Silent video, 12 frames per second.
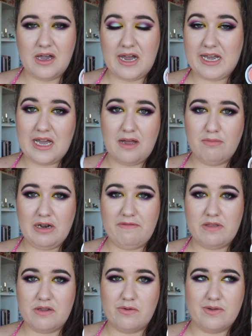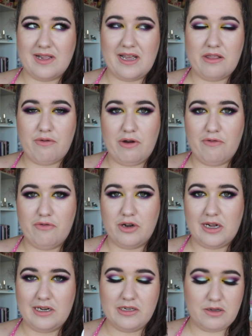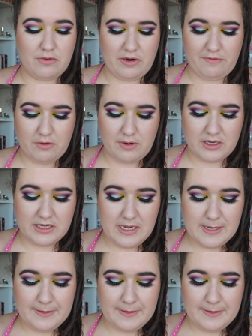I can't believe this was like $3 or $4 or whatever it was.